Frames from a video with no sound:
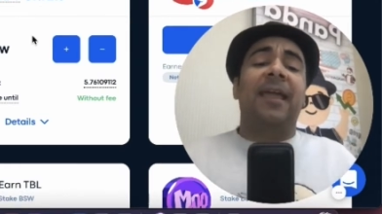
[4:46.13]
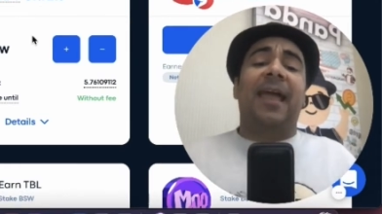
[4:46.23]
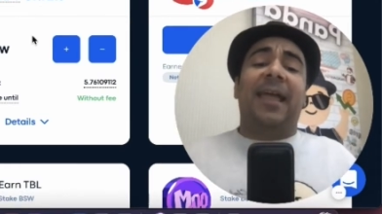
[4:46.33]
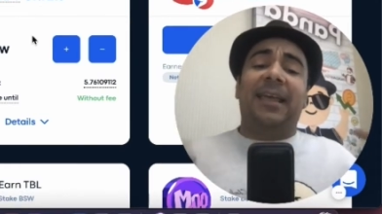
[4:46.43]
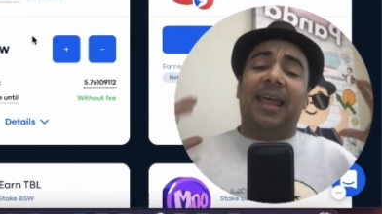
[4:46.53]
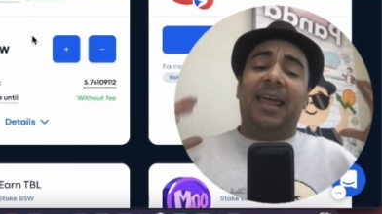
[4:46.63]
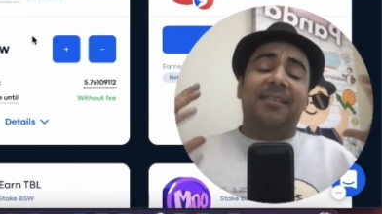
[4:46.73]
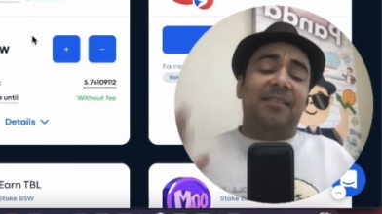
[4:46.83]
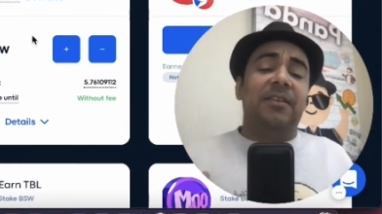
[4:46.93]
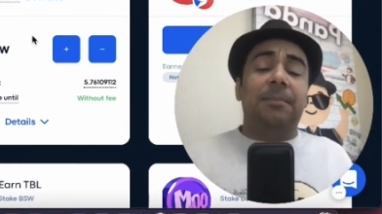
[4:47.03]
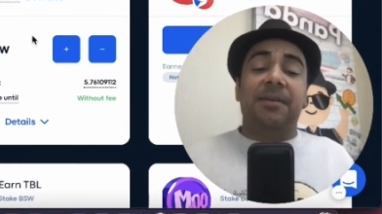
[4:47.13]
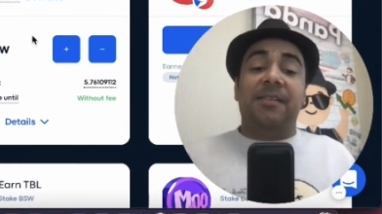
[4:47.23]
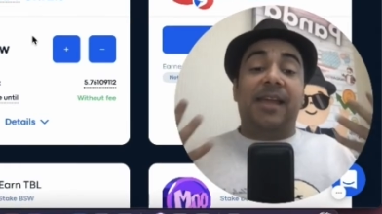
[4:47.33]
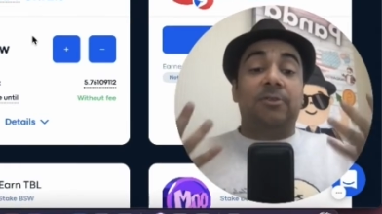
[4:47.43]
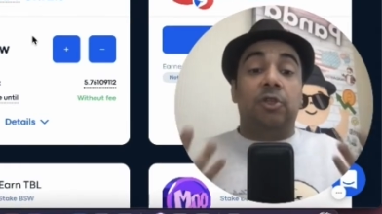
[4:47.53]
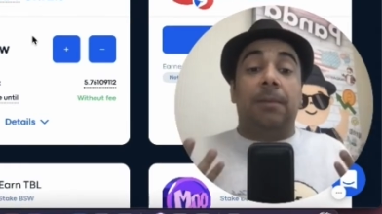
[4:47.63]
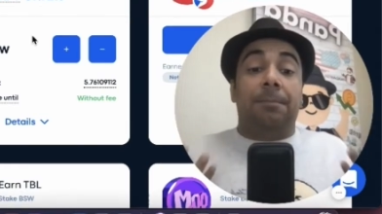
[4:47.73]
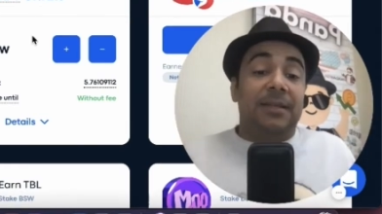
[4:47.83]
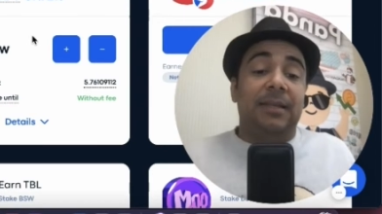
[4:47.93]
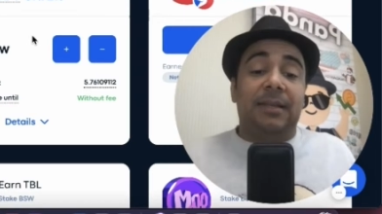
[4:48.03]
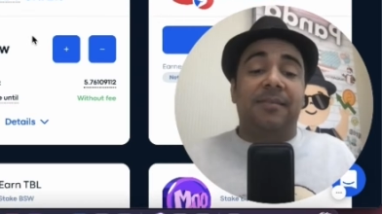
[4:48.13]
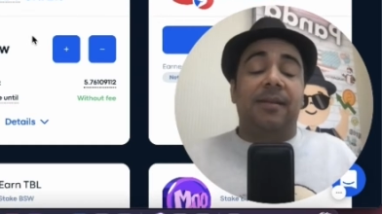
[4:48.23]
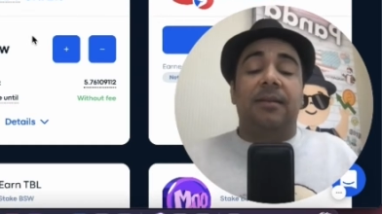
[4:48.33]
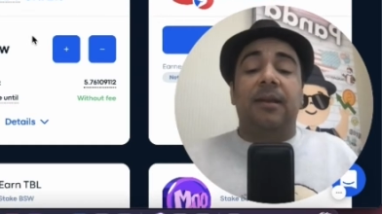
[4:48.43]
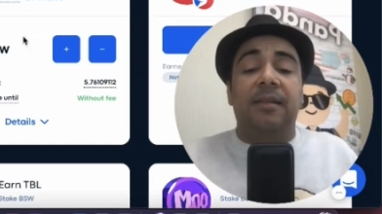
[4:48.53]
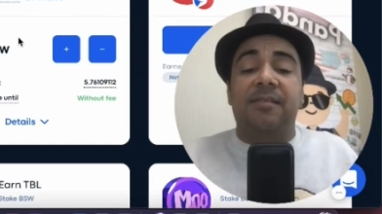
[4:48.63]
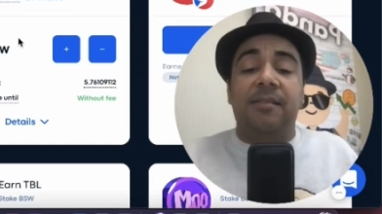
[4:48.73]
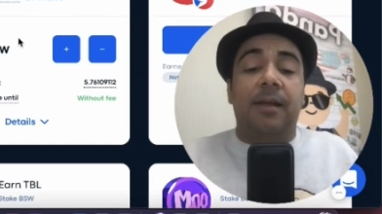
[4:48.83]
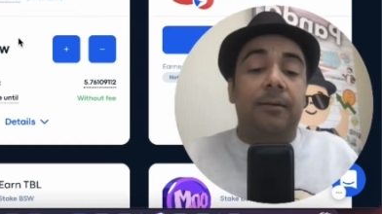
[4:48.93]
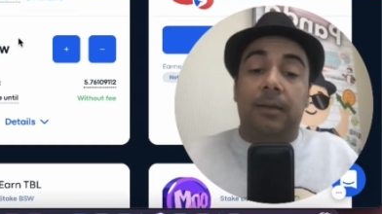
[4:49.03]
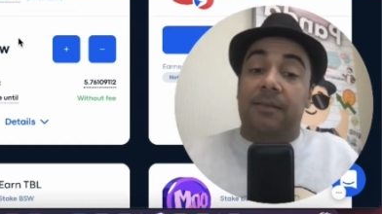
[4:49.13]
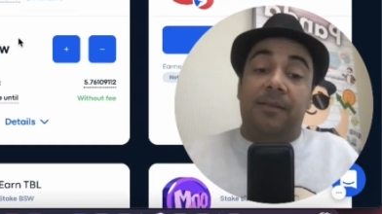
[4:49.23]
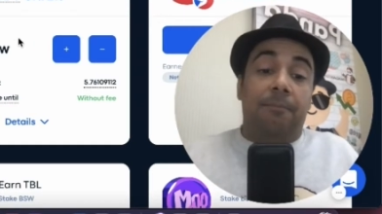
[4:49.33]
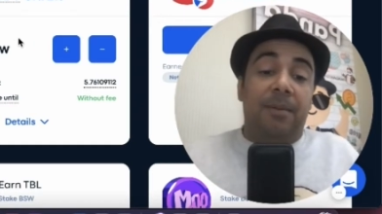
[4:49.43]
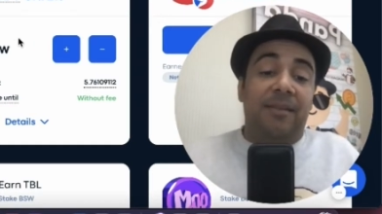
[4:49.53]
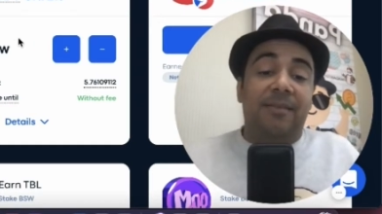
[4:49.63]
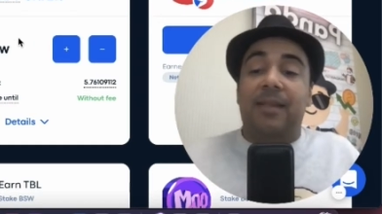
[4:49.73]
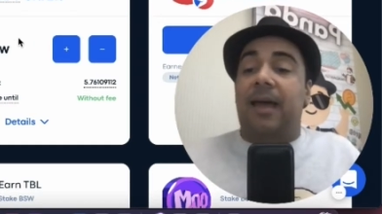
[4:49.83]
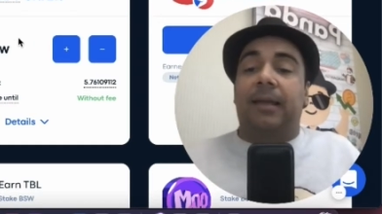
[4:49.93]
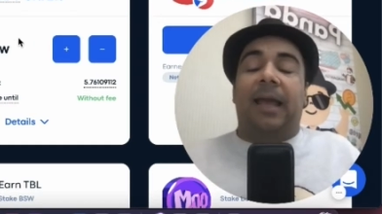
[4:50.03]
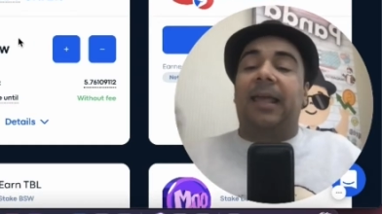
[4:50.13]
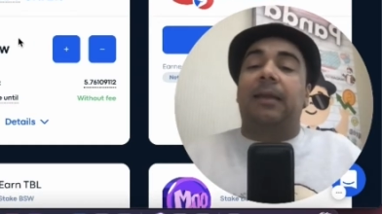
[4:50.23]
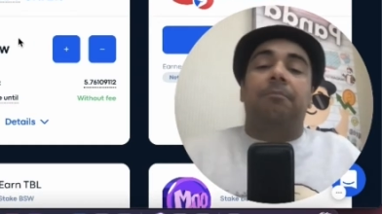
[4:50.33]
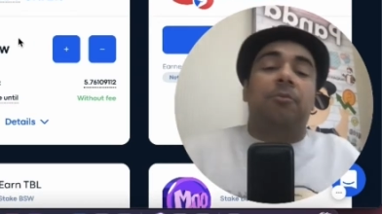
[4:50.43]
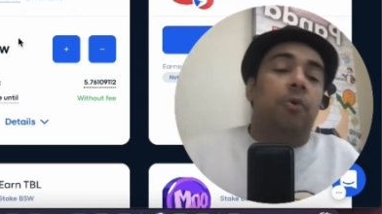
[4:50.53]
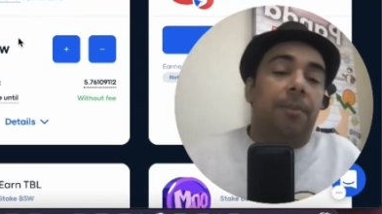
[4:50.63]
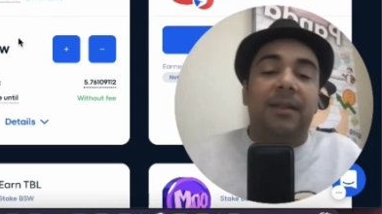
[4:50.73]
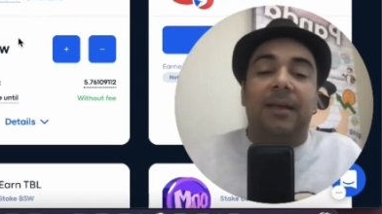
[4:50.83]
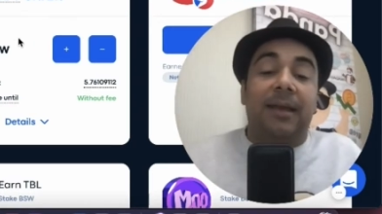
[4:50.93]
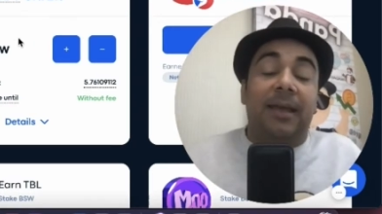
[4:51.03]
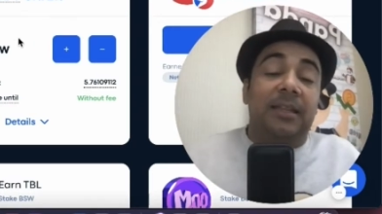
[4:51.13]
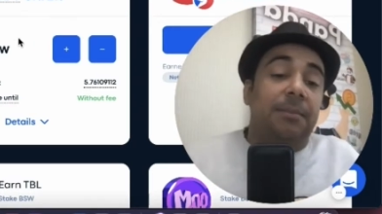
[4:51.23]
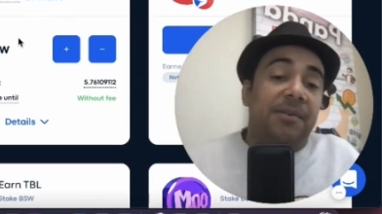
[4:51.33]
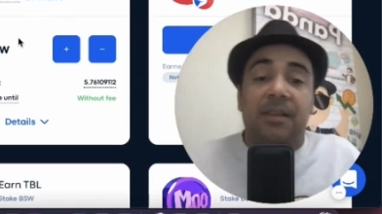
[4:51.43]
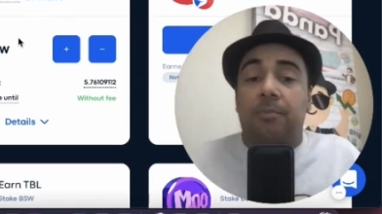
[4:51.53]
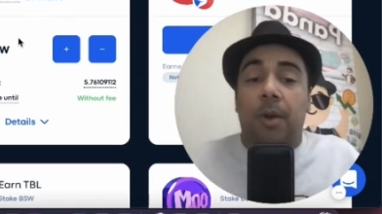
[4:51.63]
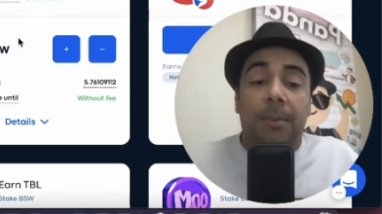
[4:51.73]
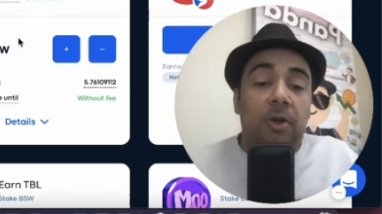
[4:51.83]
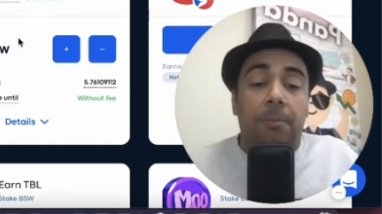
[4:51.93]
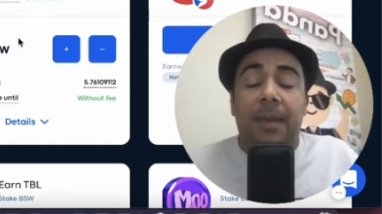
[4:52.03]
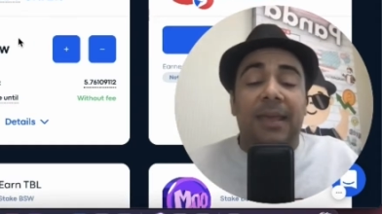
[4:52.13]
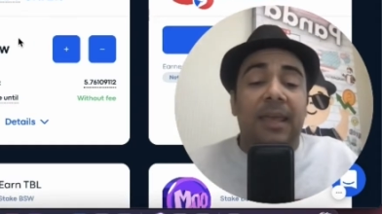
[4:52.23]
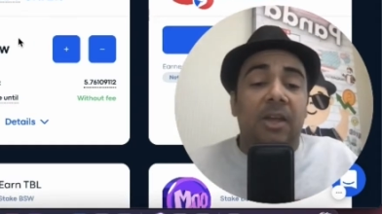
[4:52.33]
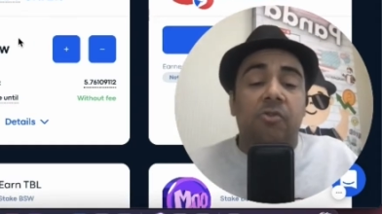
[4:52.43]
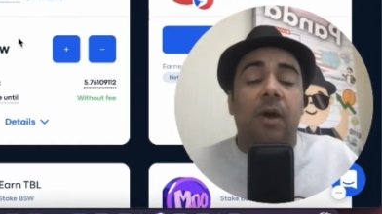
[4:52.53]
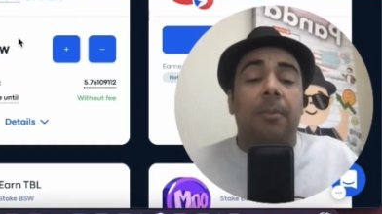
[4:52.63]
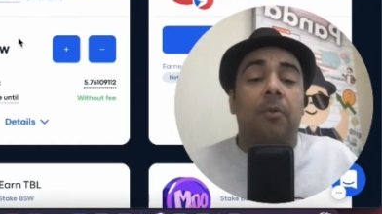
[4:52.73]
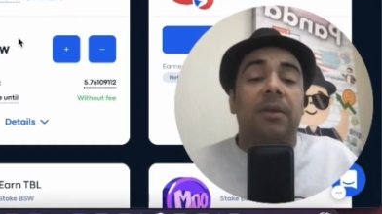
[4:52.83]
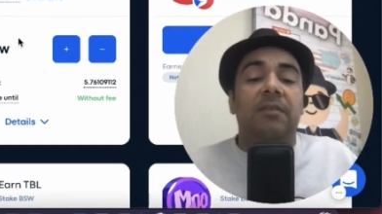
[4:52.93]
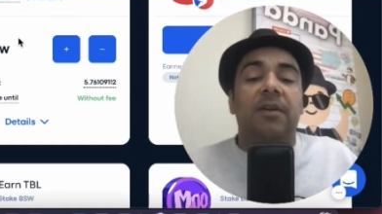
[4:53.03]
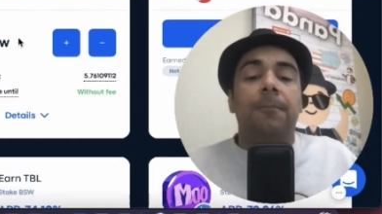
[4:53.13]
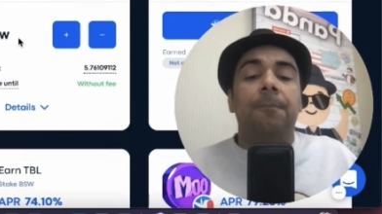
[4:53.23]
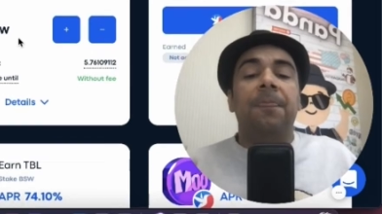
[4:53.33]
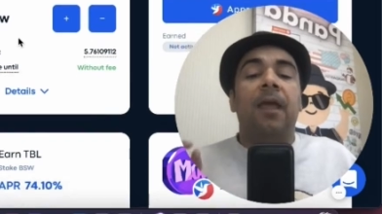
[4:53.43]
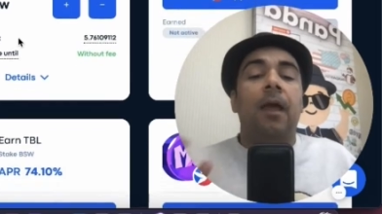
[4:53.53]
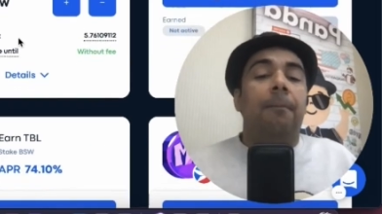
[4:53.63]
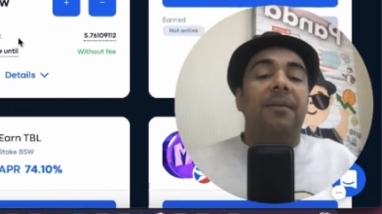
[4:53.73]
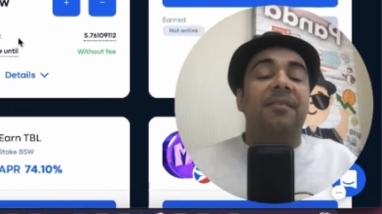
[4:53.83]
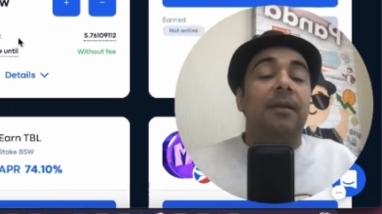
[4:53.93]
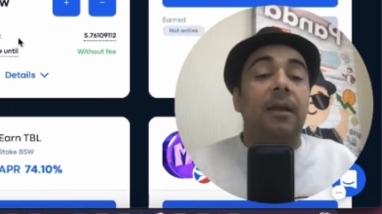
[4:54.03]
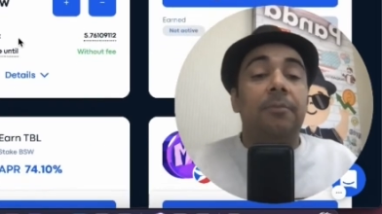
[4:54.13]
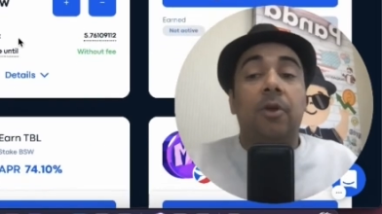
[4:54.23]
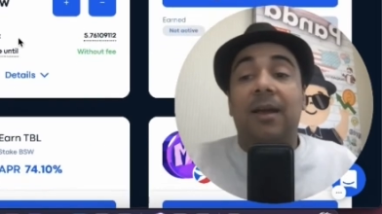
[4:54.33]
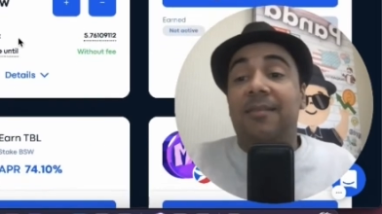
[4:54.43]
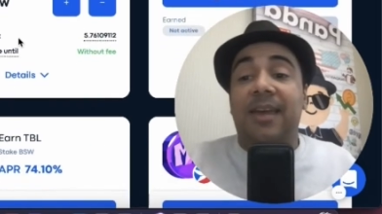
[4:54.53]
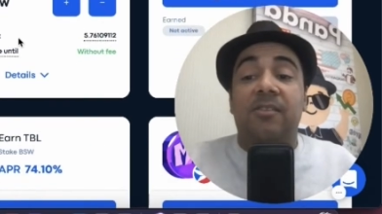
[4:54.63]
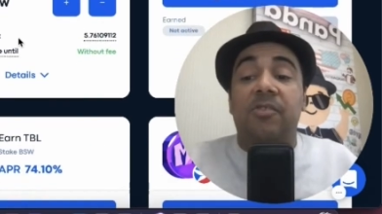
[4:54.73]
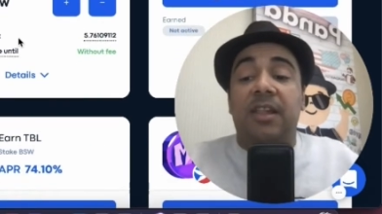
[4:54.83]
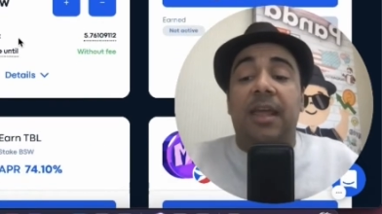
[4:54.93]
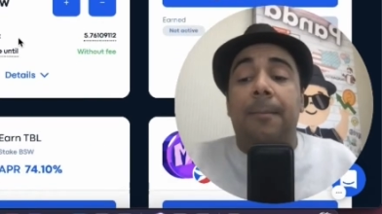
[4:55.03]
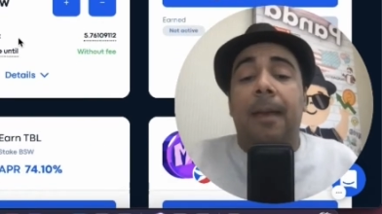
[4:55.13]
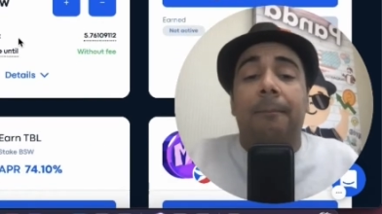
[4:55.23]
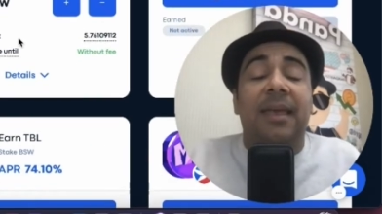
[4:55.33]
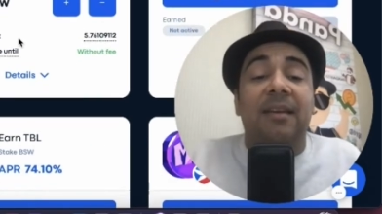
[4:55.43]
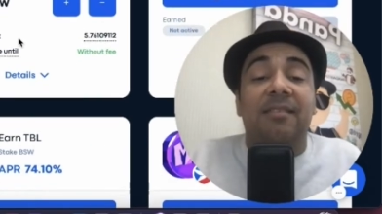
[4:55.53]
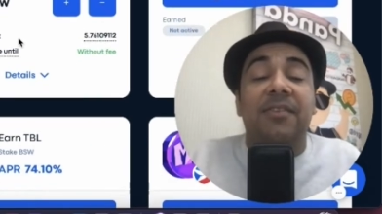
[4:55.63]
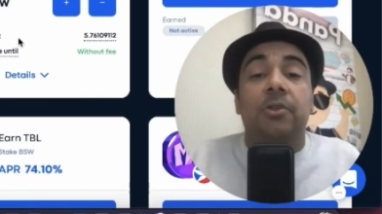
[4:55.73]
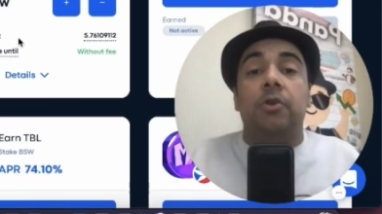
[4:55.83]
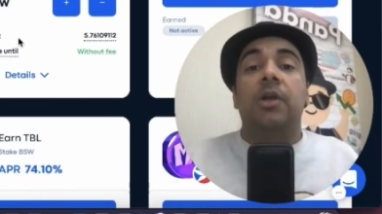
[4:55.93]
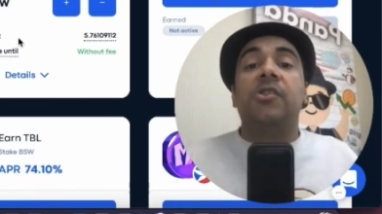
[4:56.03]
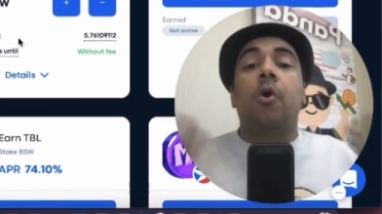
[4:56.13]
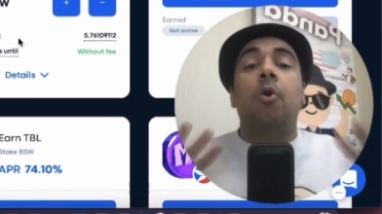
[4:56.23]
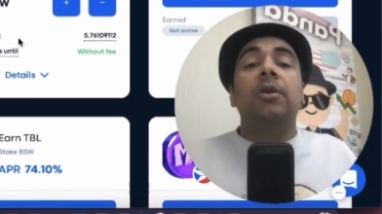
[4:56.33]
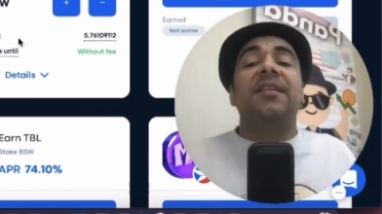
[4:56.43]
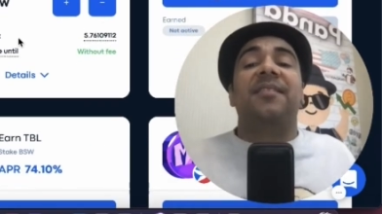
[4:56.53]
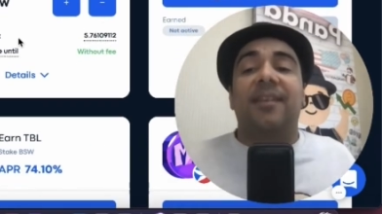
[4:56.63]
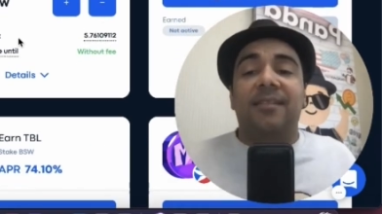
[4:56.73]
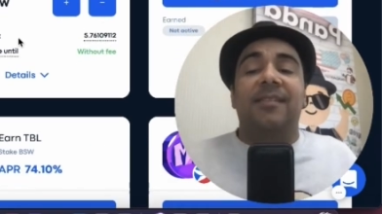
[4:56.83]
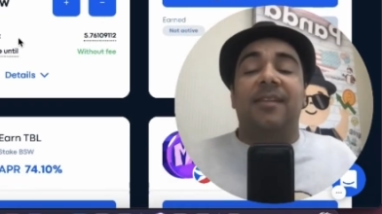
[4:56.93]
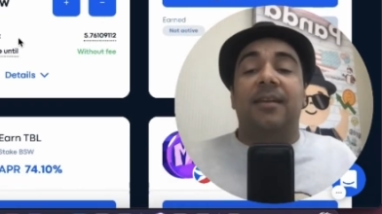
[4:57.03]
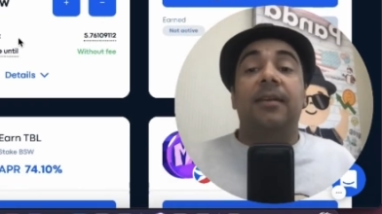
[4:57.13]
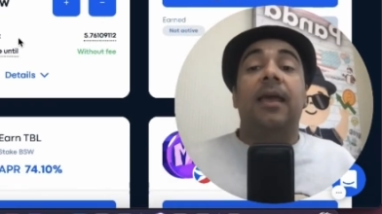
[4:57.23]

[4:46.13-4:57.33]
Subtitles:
Again, 70% is actually pretty decent. It's not the best. I can do better, 80% probably on PancakeSwap or whatever. But their cryptocurrency as of the time I'm making this video is only 60 cents.